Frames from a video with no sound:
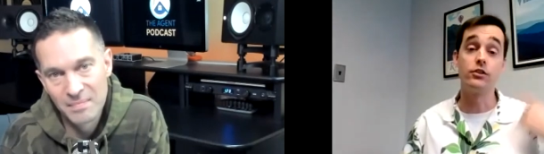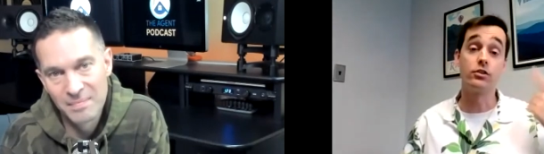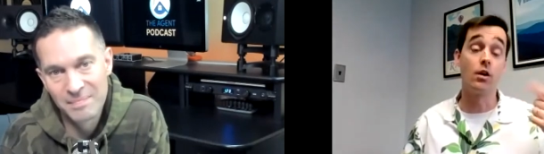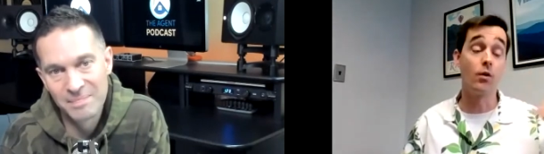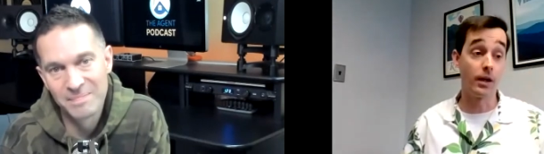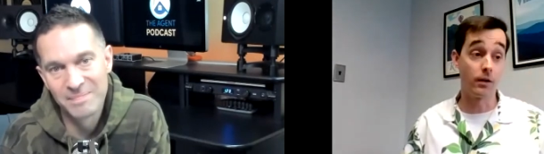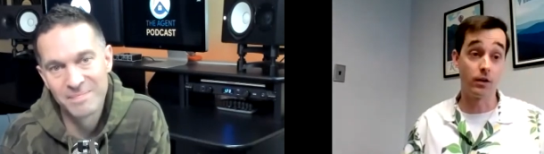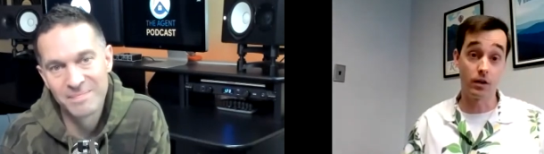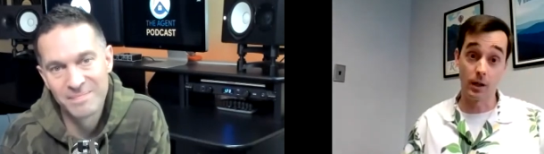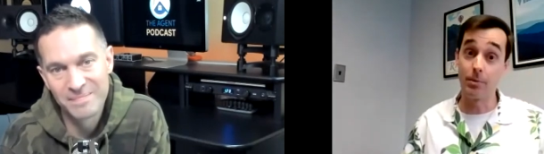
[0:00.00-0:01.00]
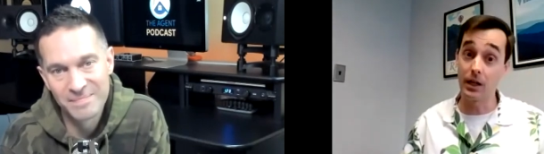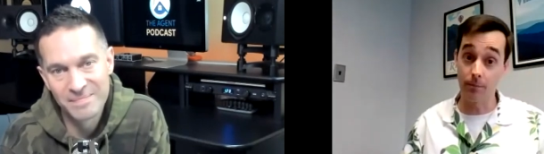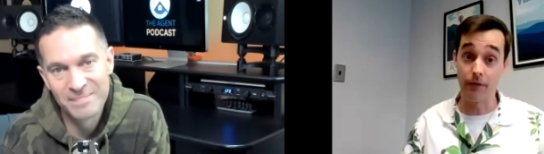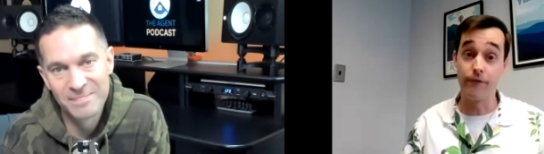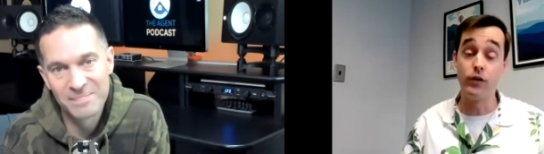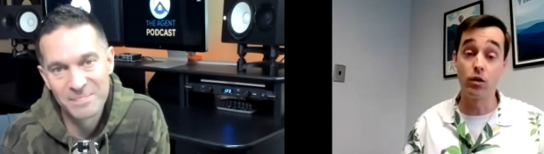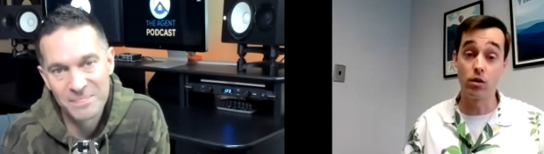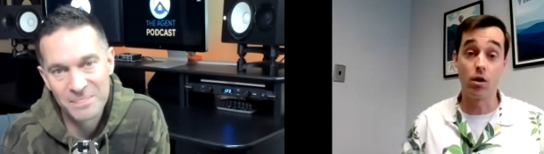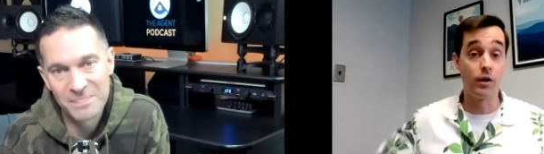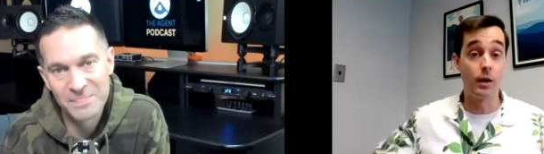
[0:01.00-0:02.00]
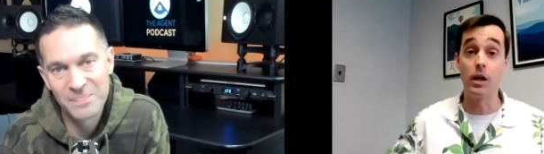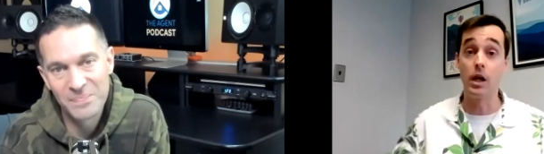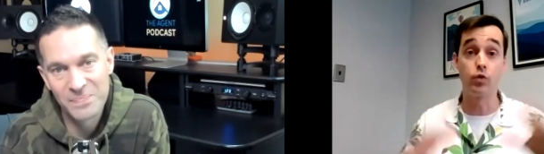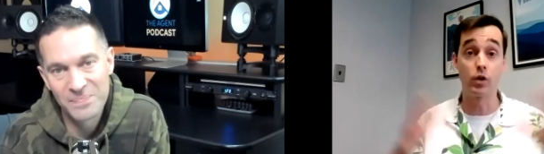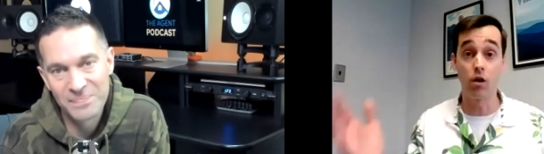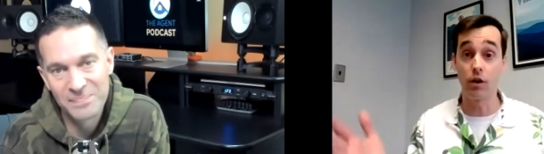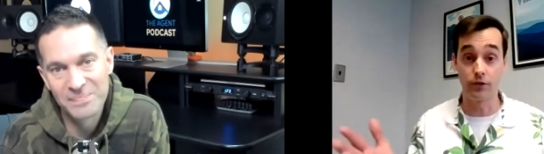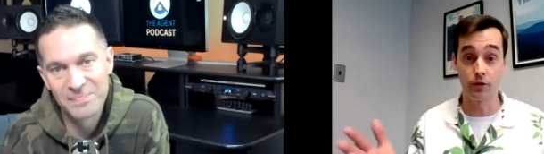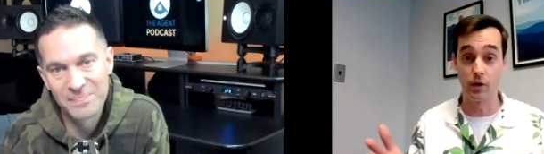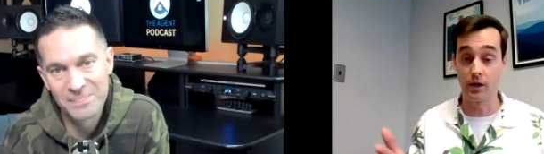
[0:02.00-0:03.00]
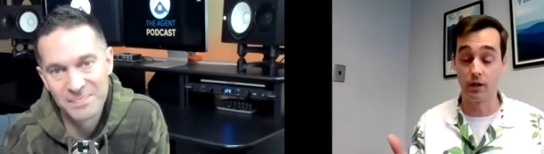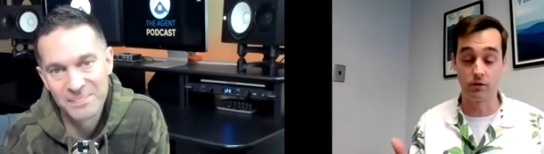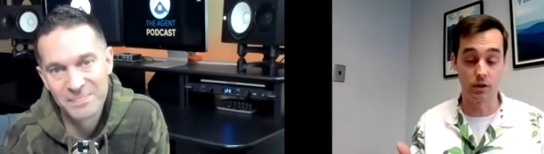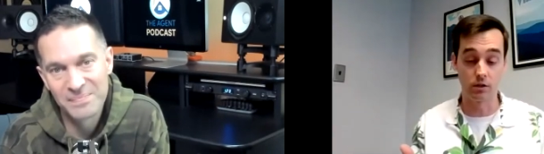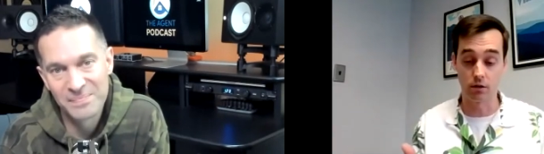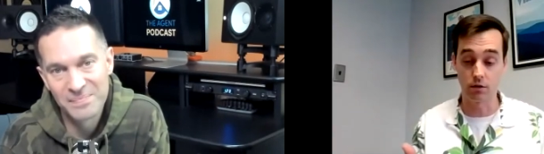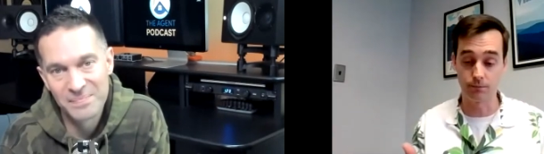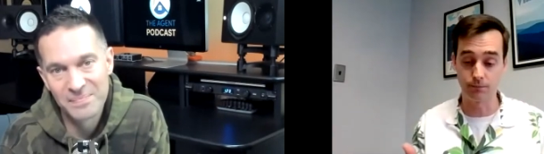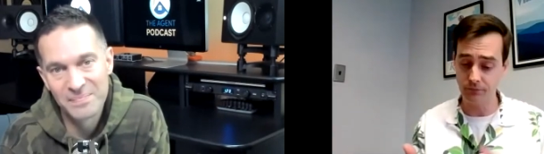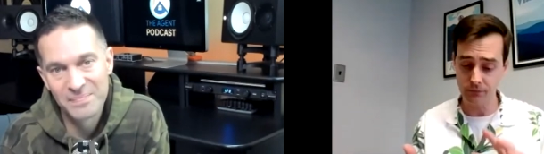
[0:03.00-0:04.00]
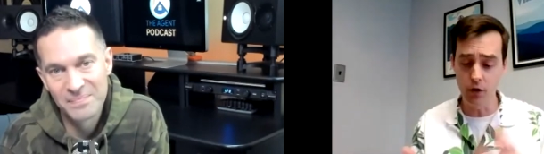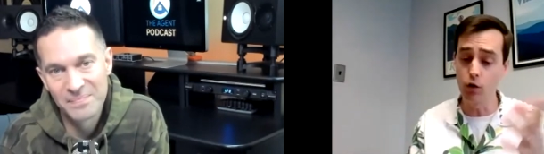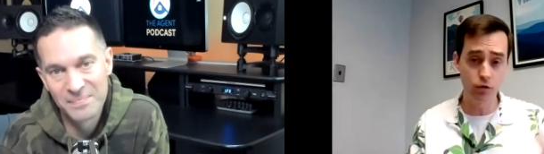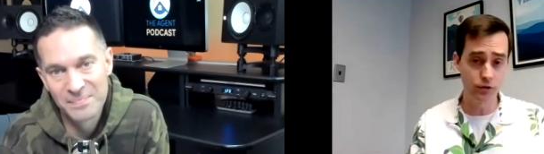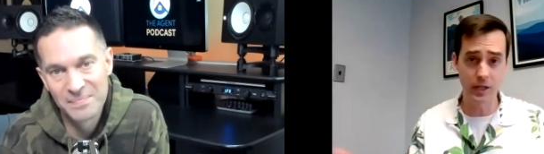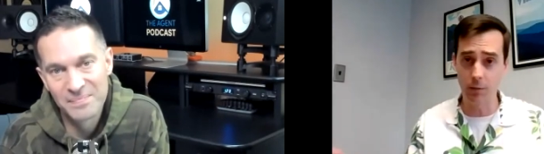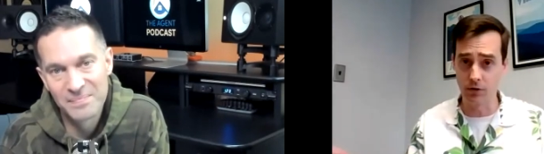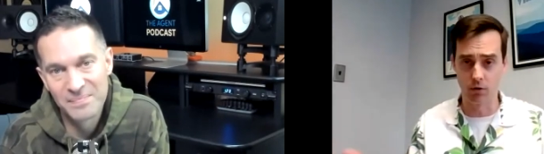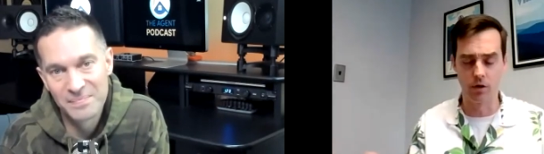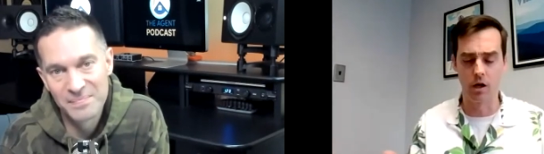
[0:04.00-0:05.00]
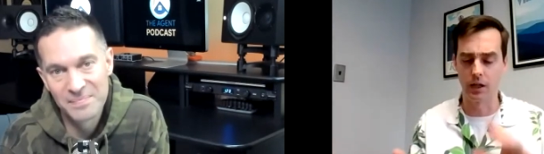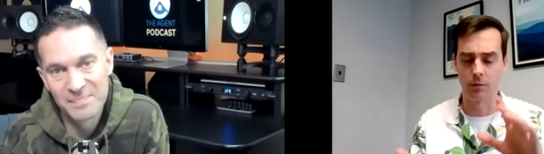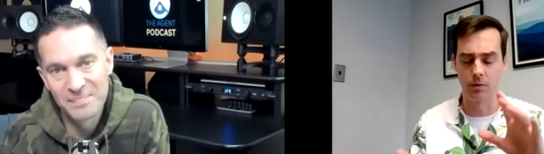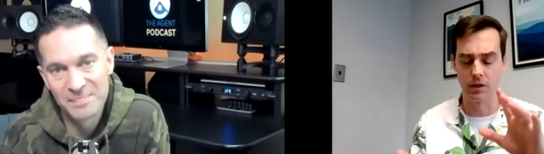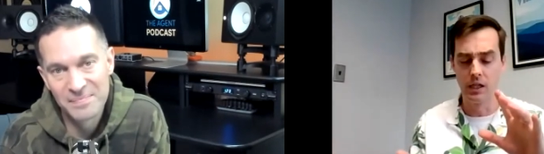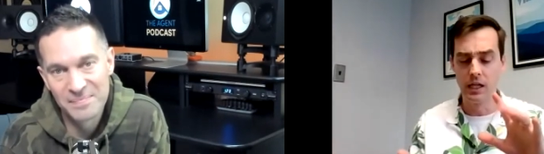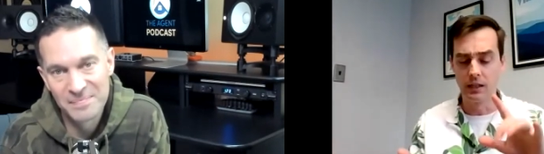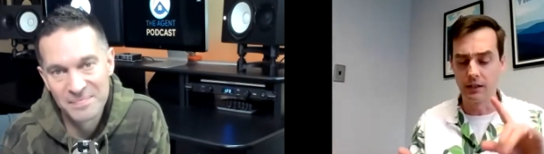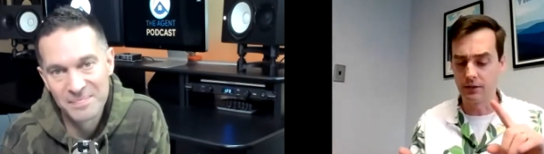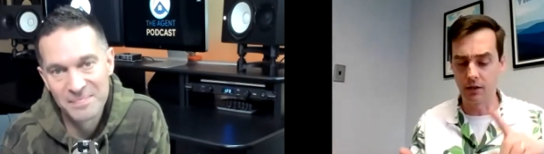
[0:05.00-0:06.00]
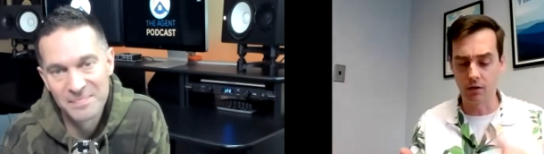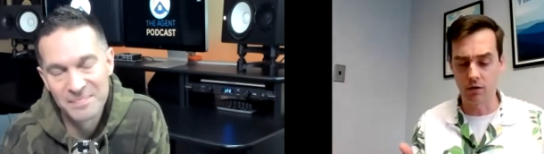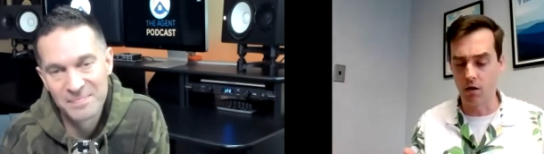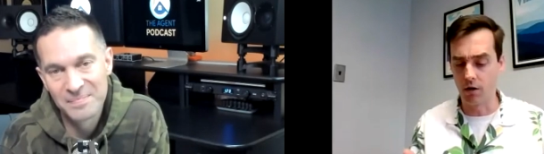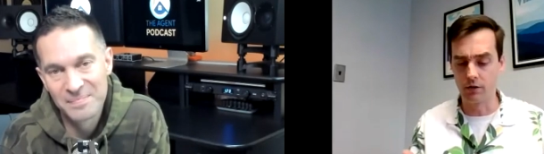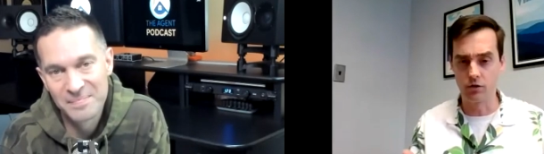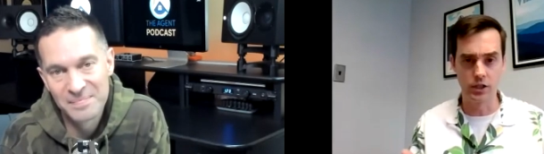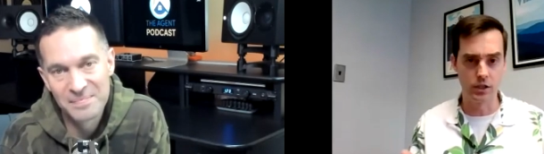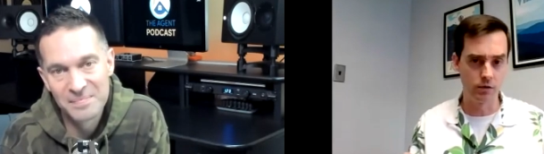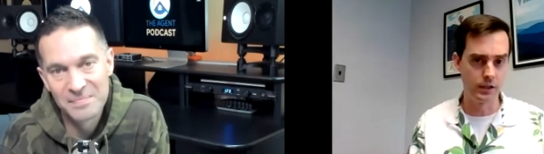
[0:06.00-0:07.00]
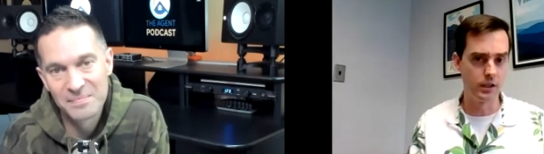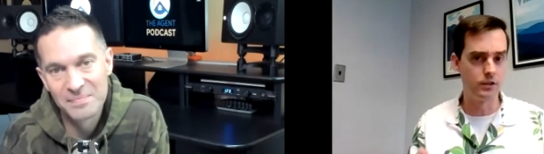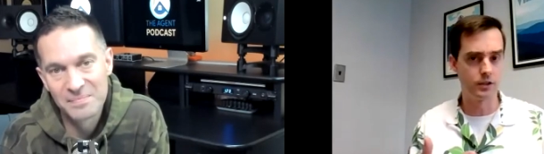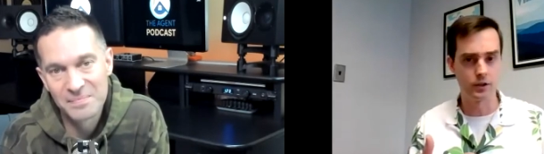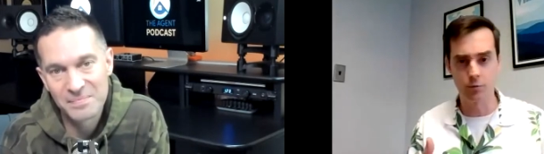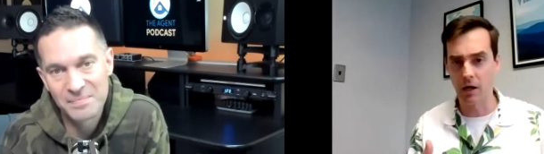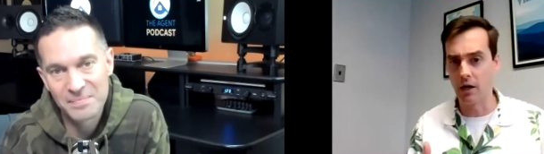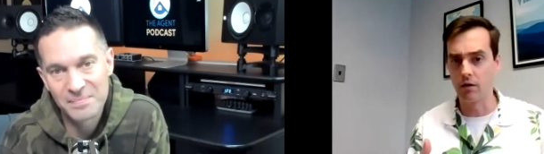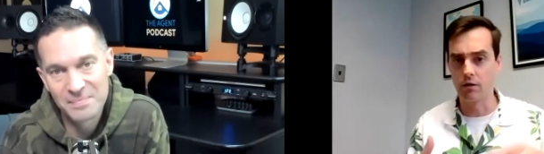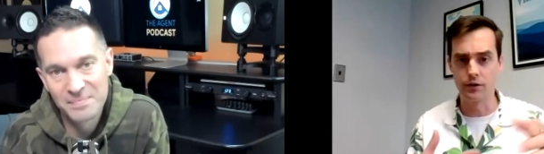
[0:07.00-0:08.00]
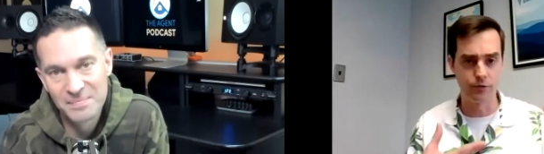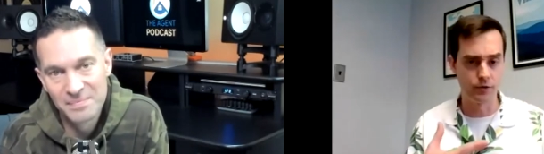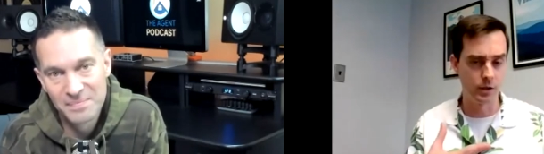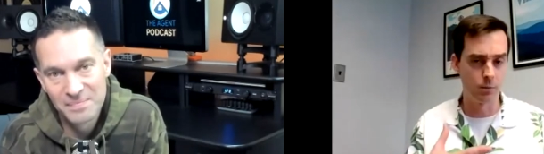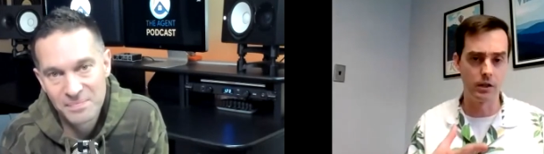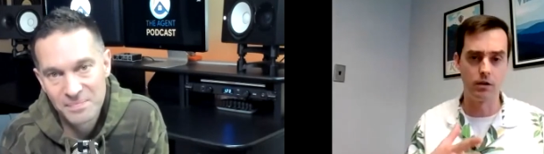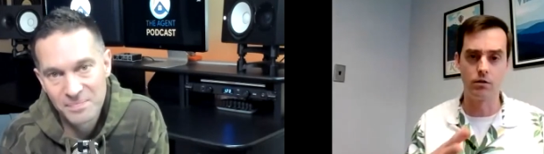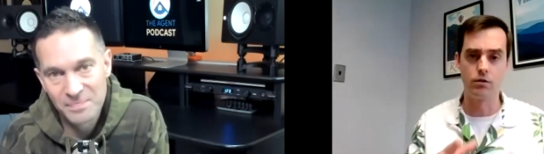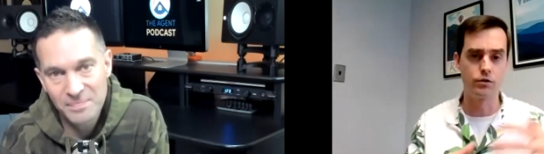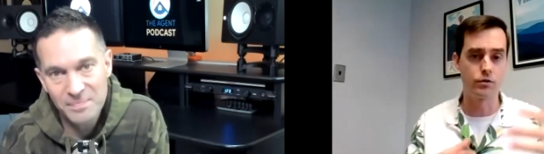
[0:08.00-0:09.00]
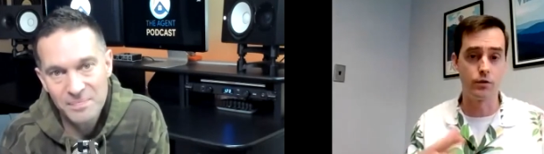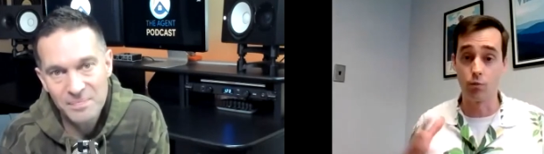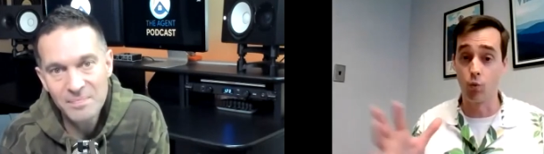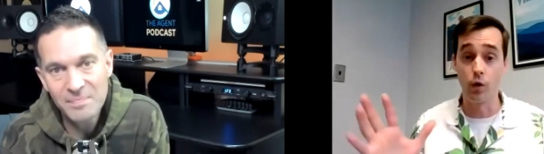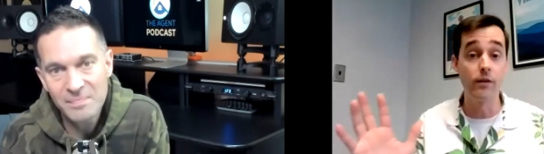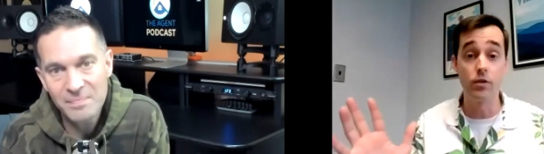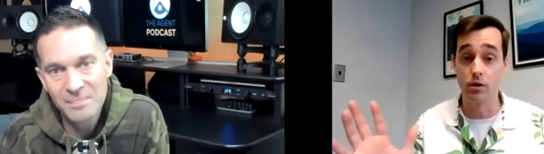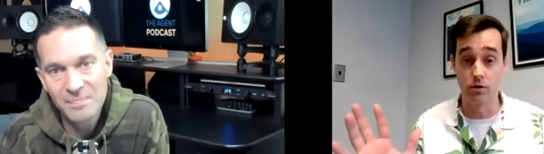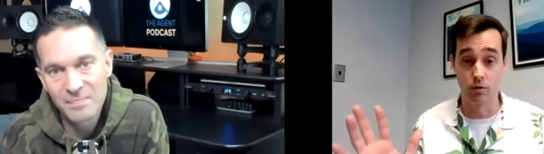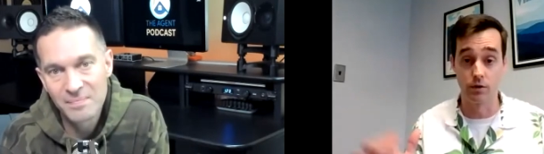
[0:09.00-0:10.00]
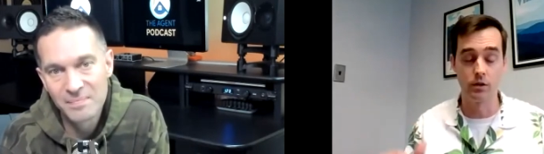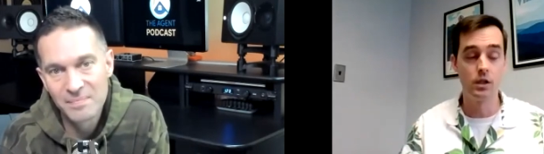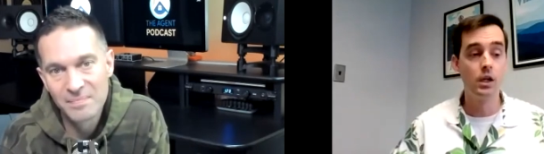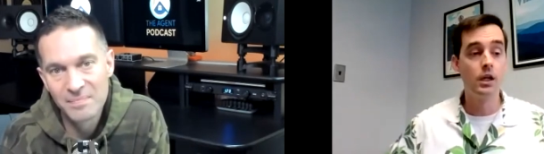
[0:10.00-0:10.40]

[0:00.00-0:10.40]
Speaker 1: And so they, they're going to pick up the phone call, and, and regardless of what it is, right? They're, or same with door knocking, but let's say they're calling G O leads, expireds, for sell by owners, whatever they're doing.